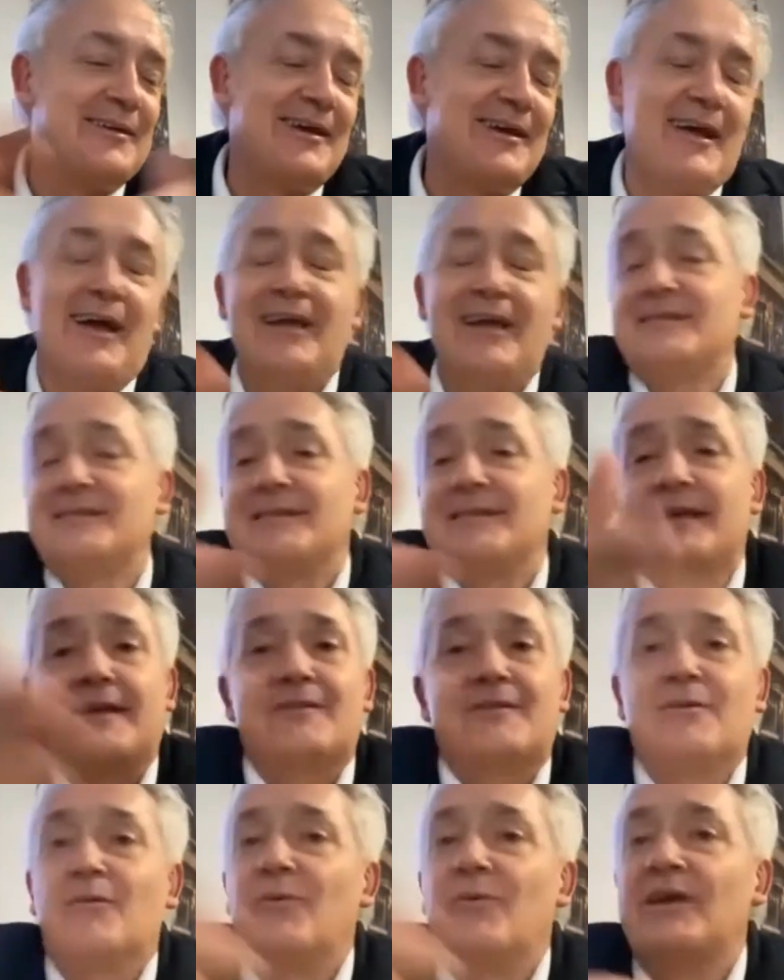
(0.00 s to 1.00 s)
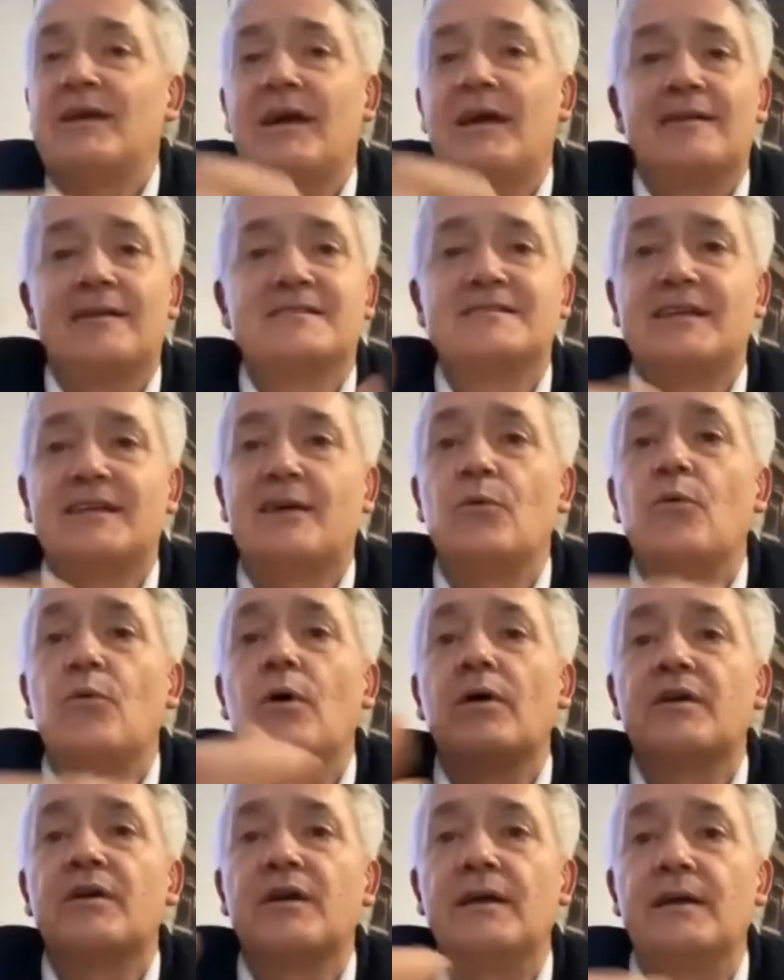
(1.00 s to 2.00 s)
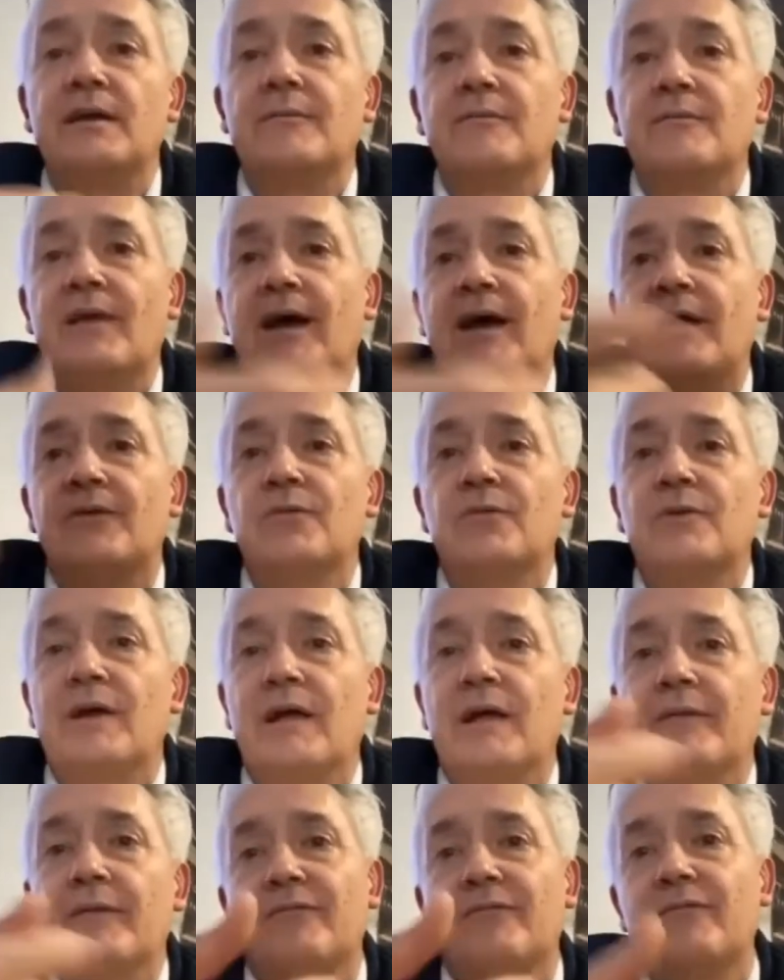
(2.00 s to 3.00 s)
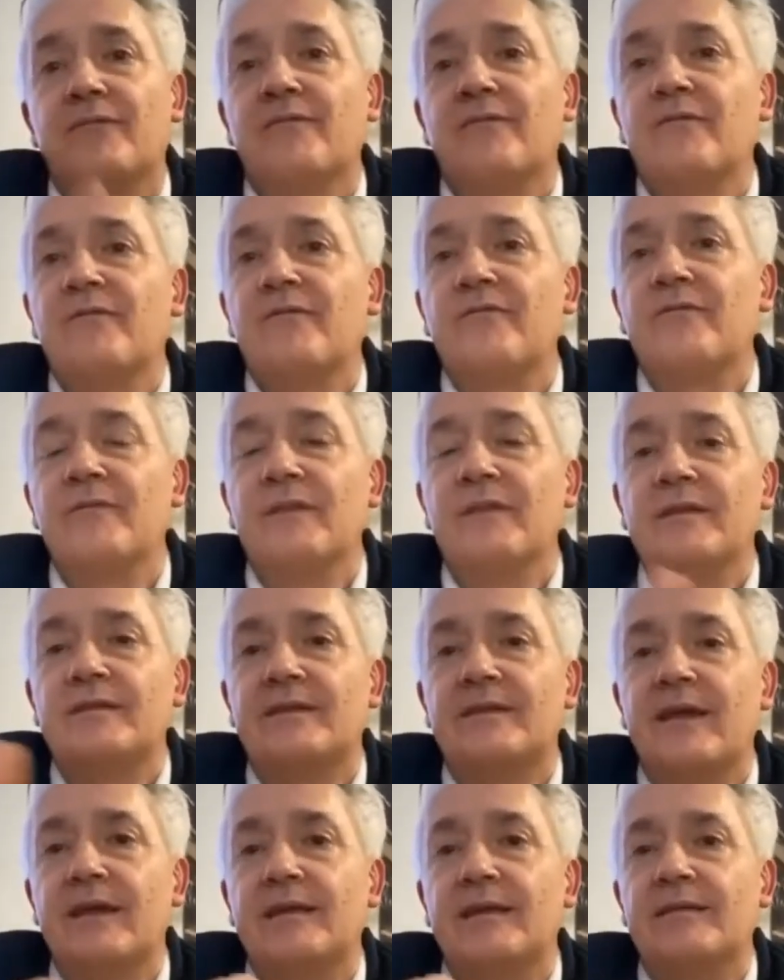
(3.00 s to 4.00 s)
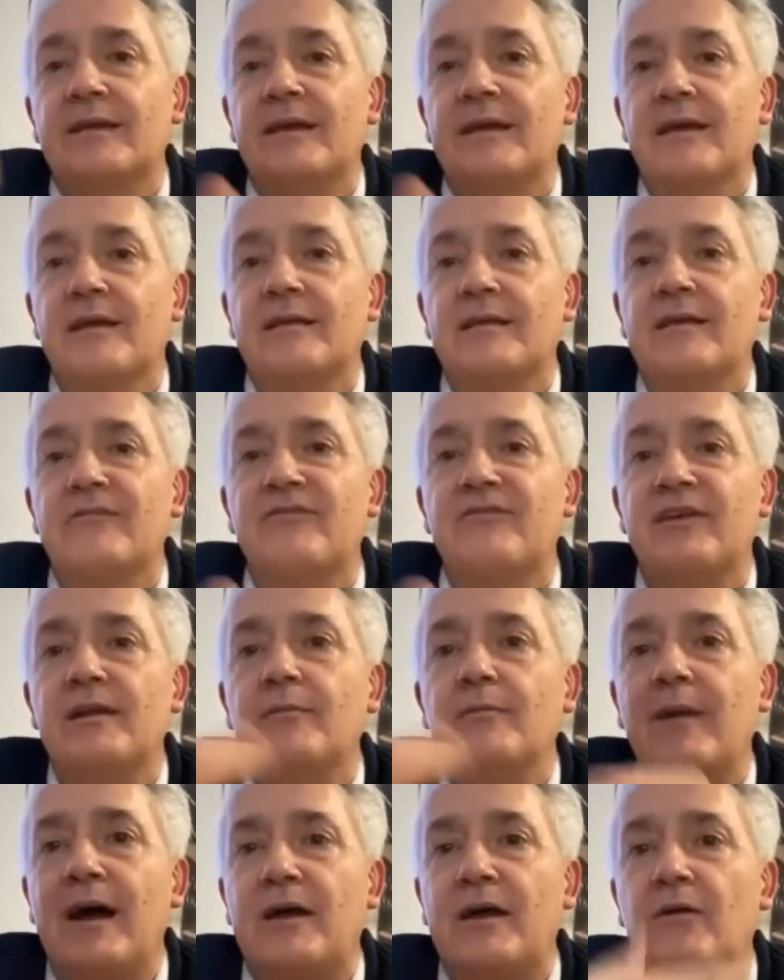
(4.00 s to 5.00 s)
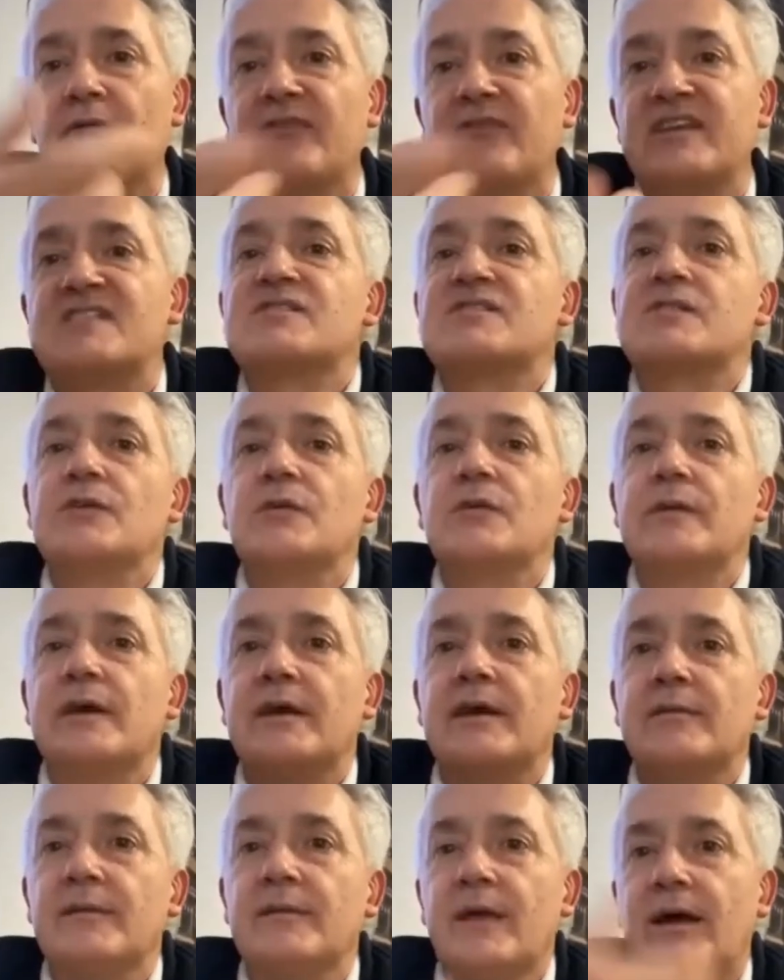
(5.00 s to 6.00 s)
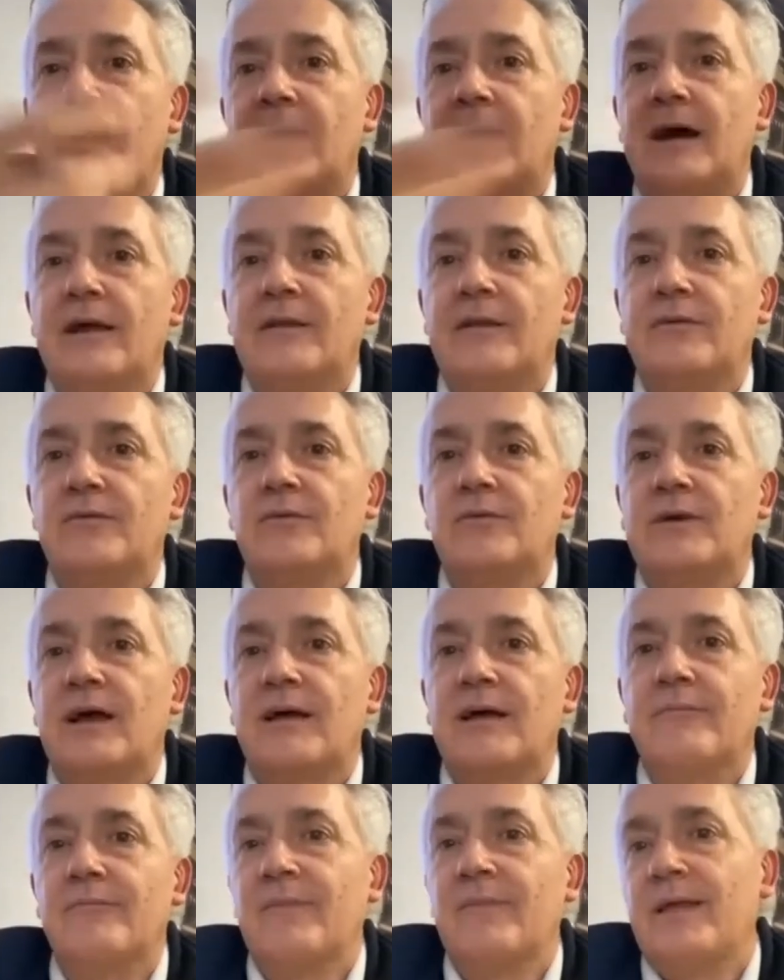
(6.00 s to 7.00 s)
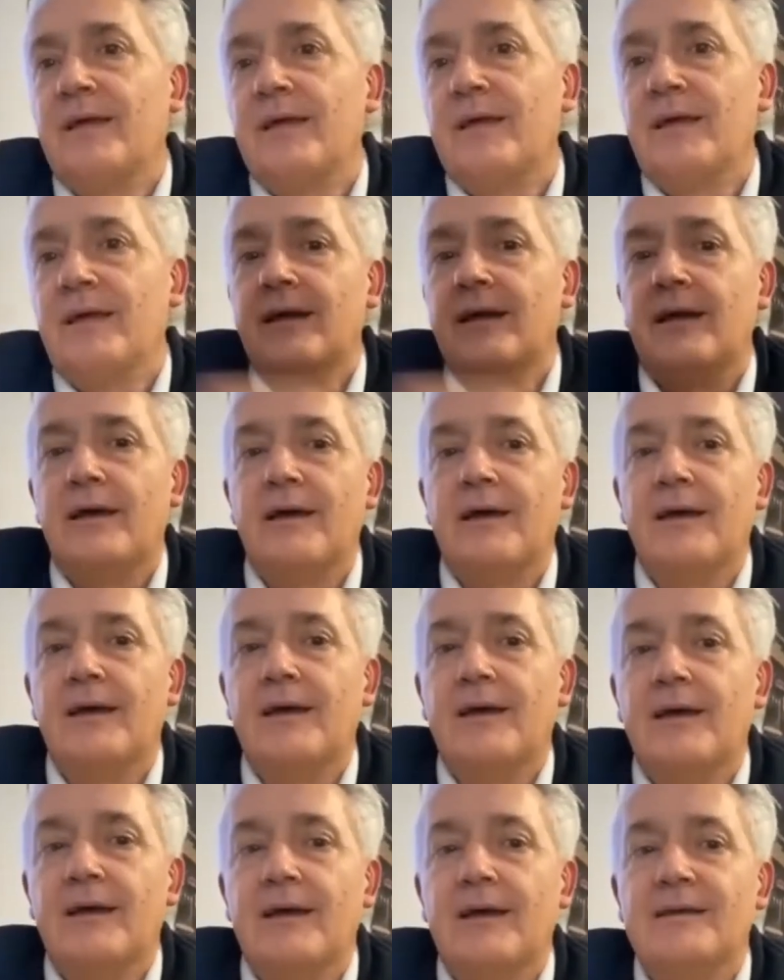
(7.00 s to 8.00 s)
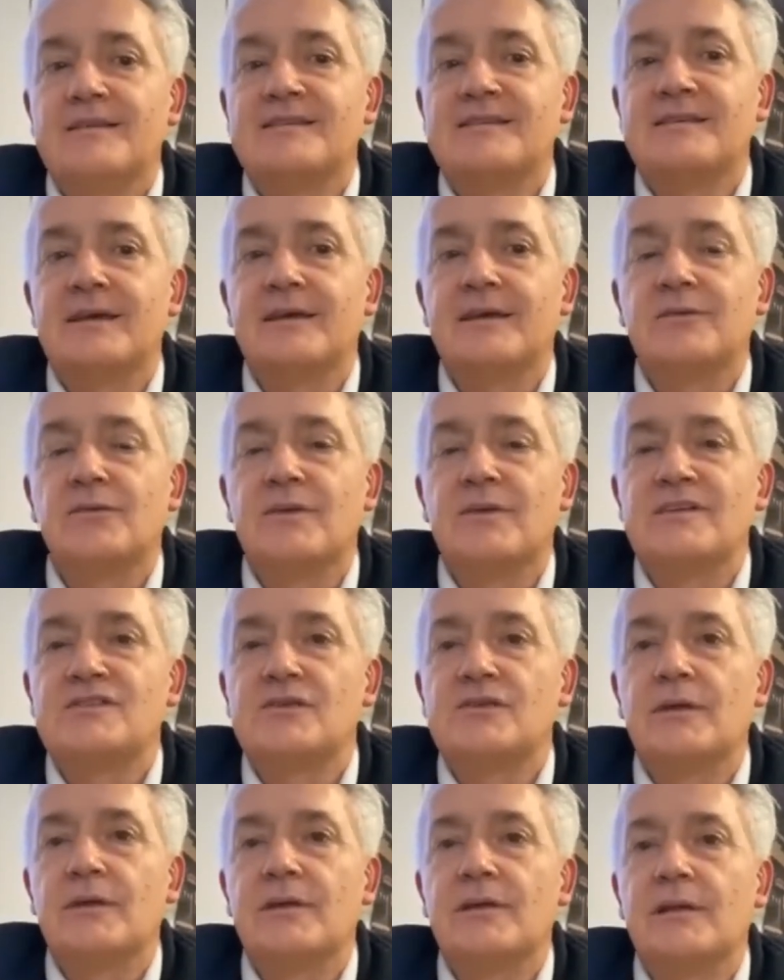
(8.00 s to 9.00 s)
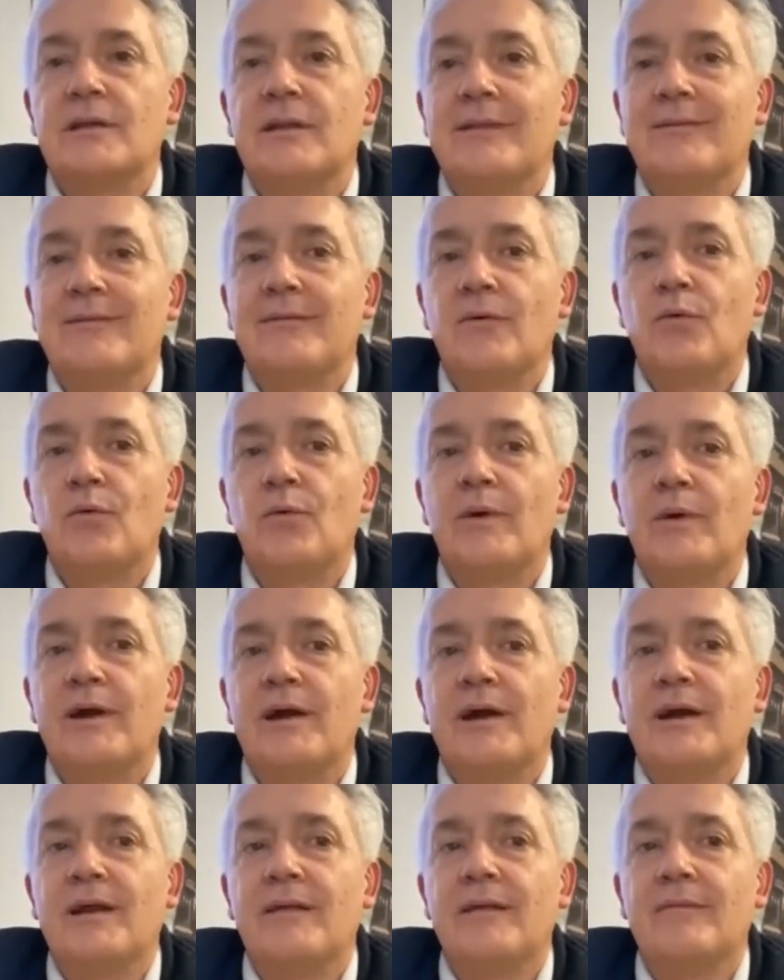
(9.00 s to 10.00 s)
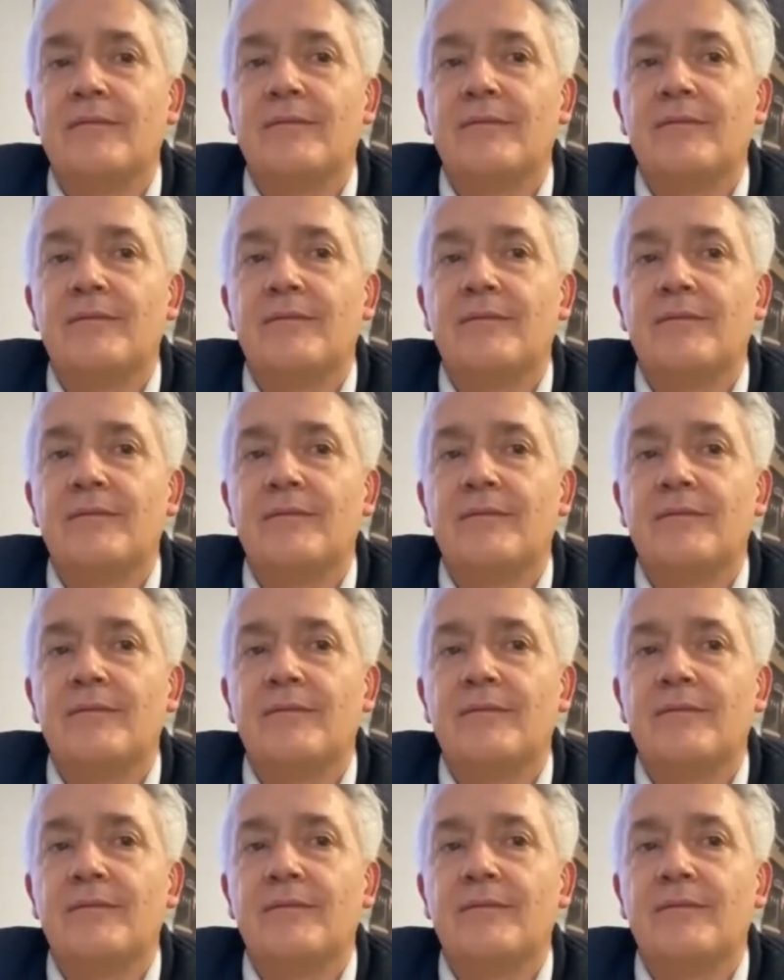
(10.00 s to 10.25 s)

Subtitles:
I said that we can stay working, and you can take the feedback of the student, and you can say to the student where